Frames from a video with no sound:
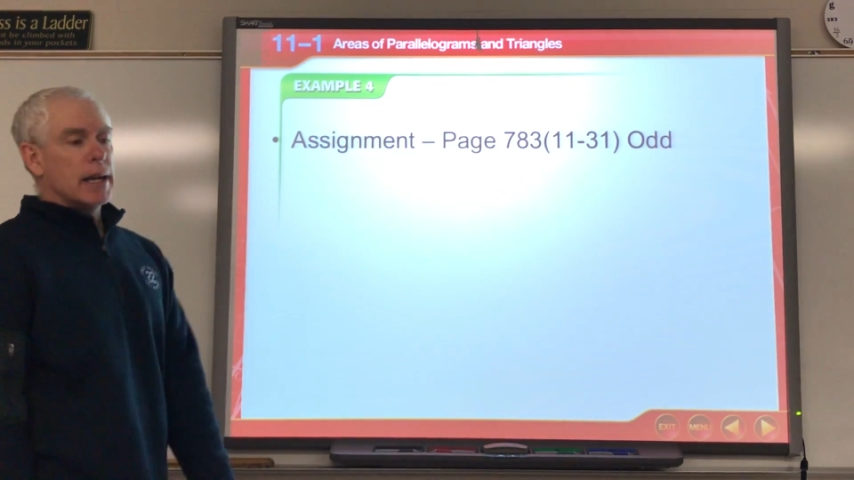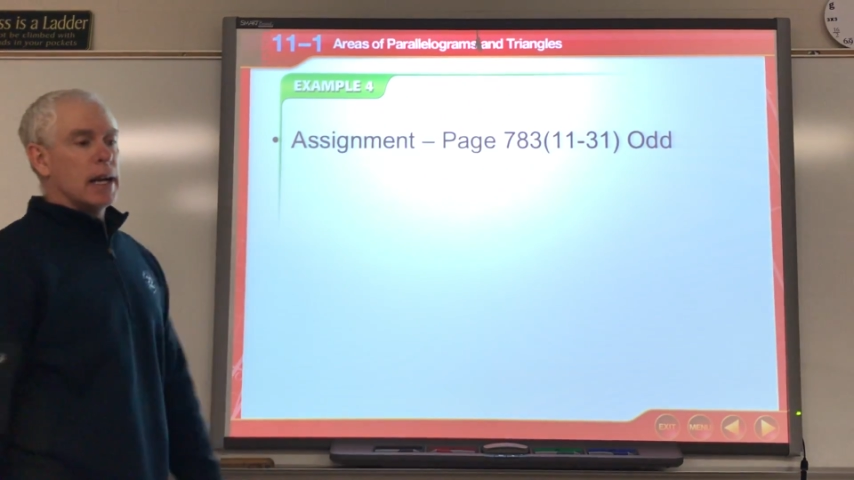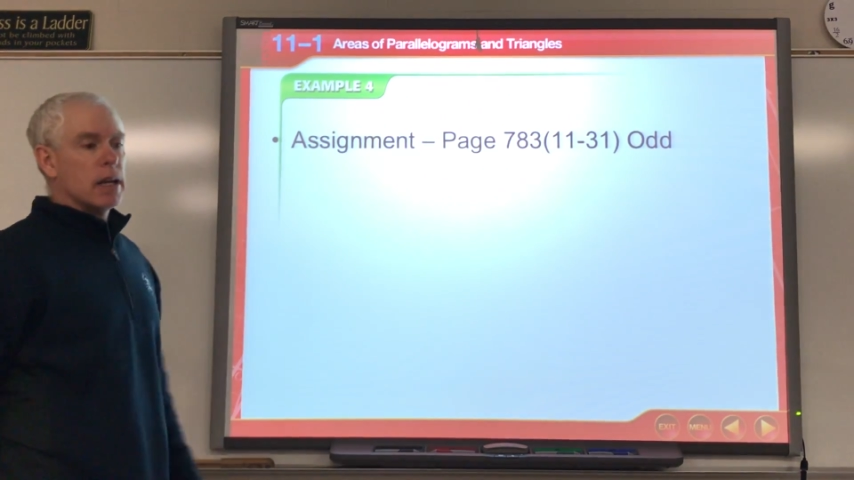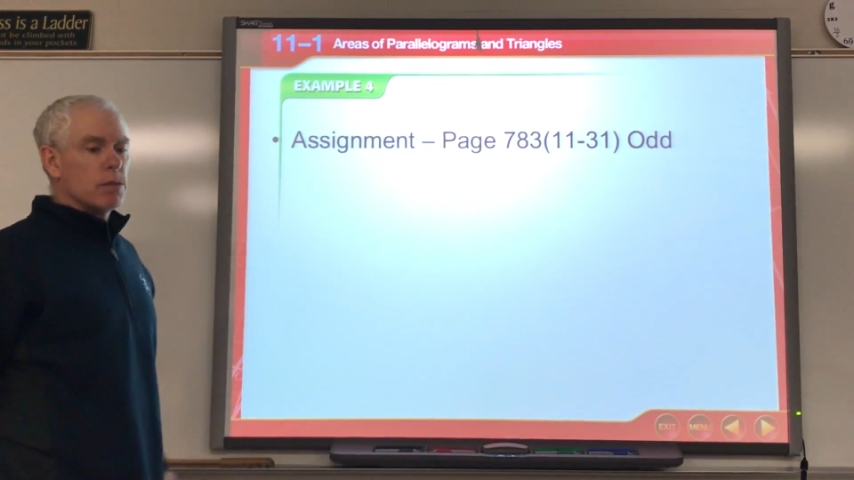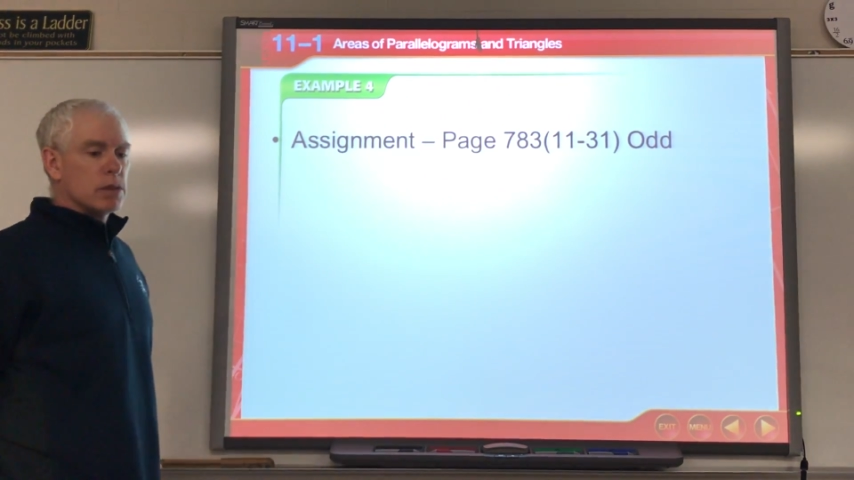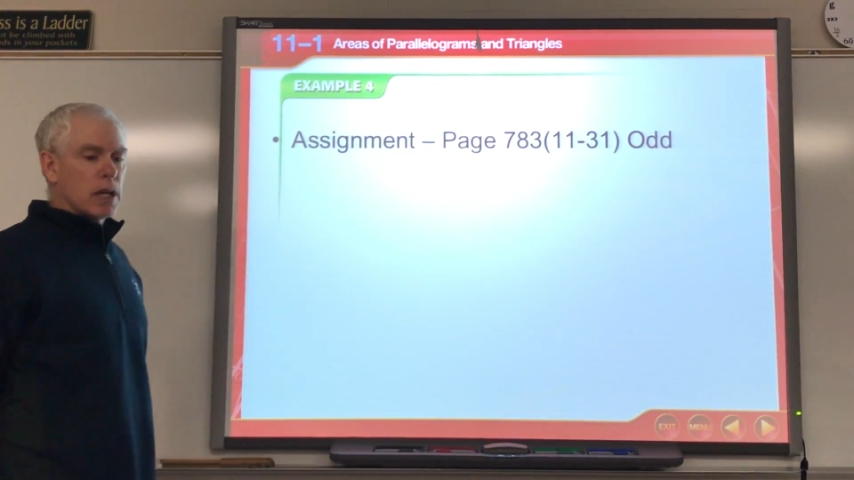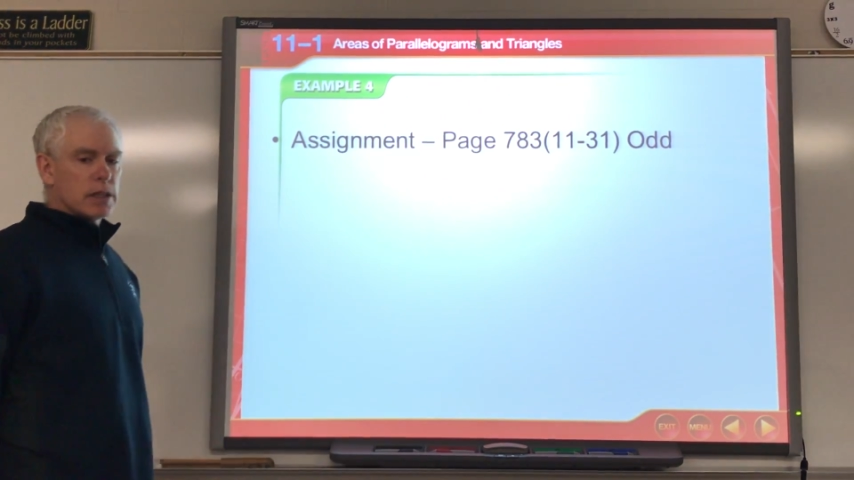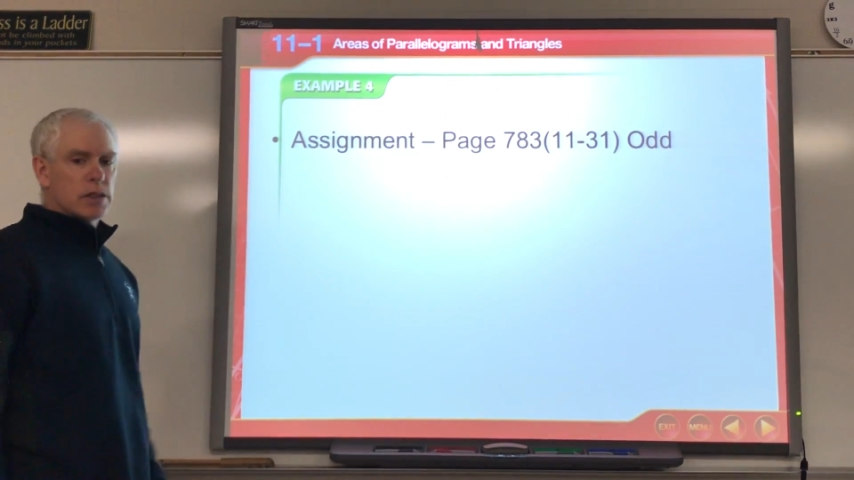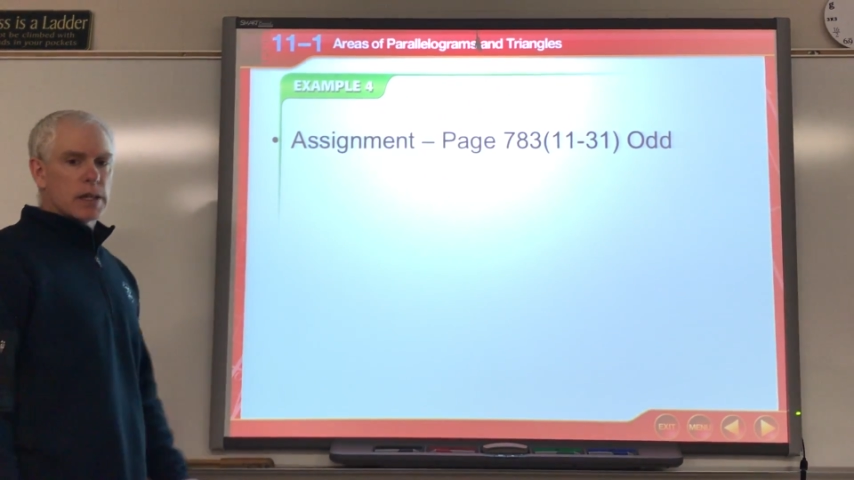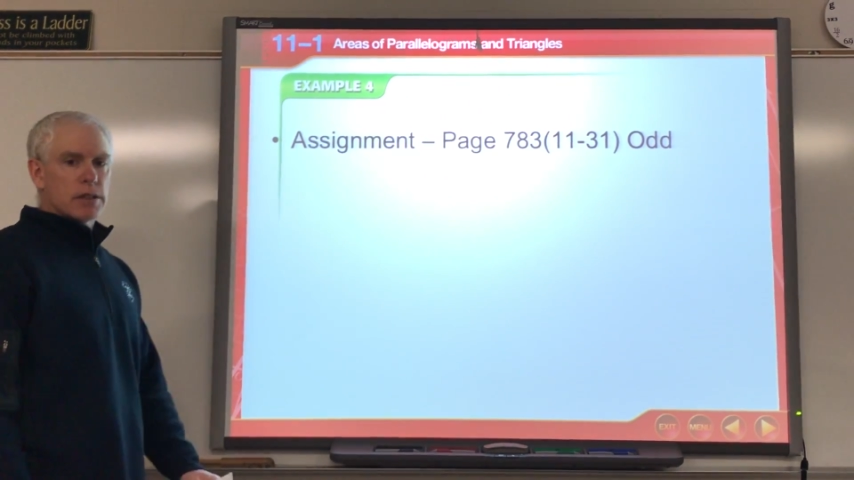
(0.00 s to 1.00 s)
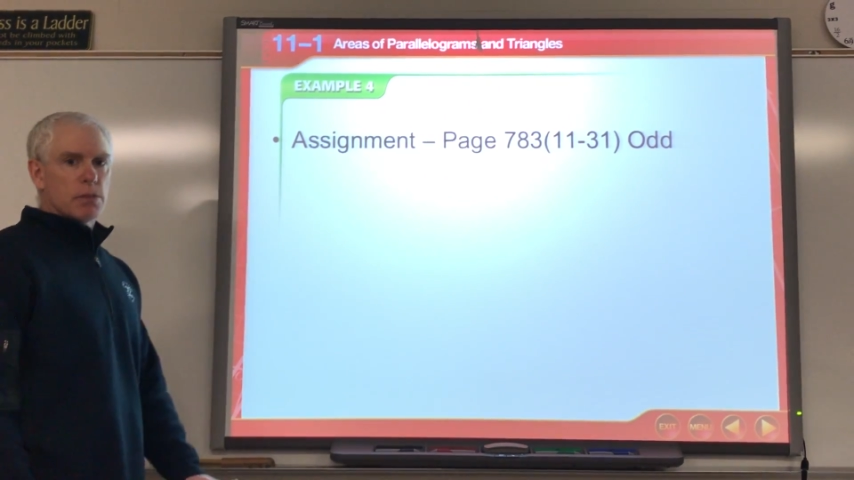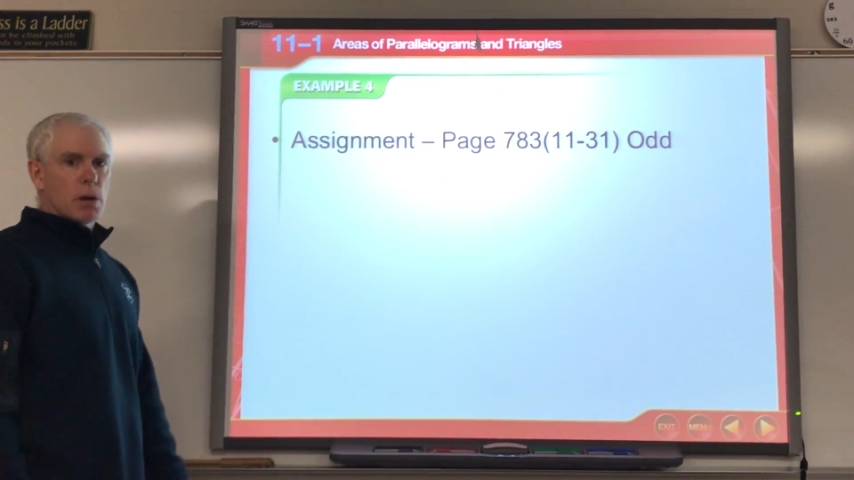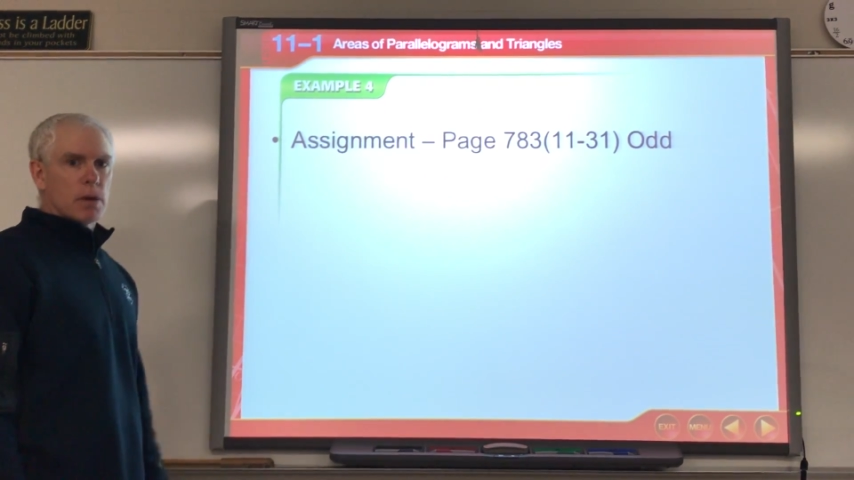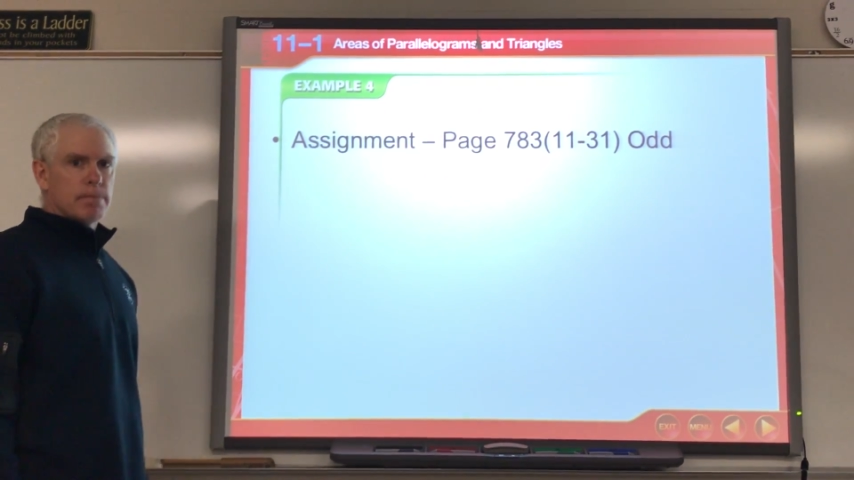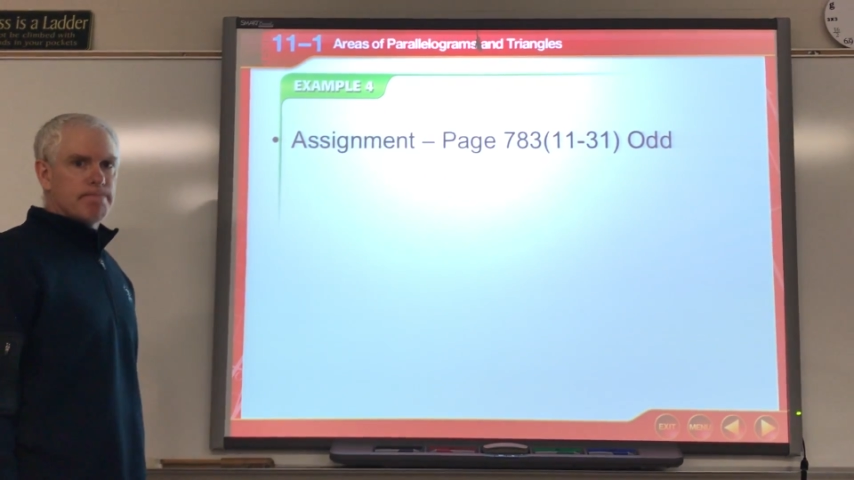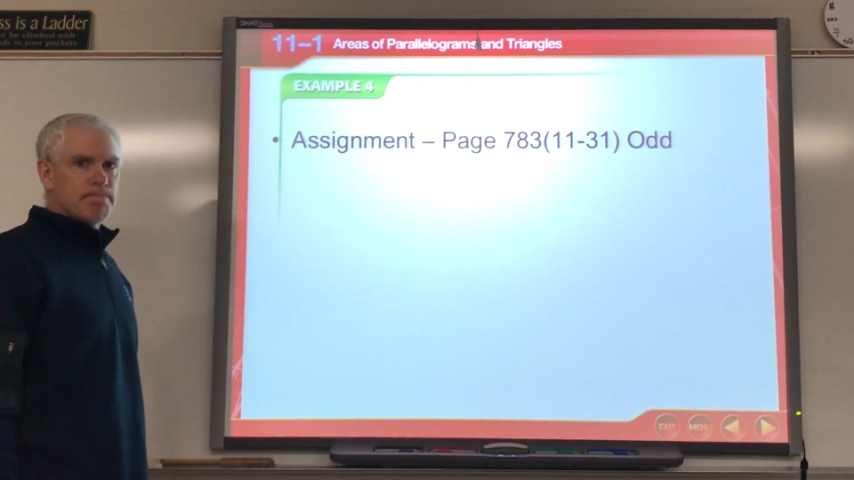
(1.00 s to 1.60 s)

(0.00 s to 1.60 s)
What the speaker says: And we'll talk to you again tomorrow.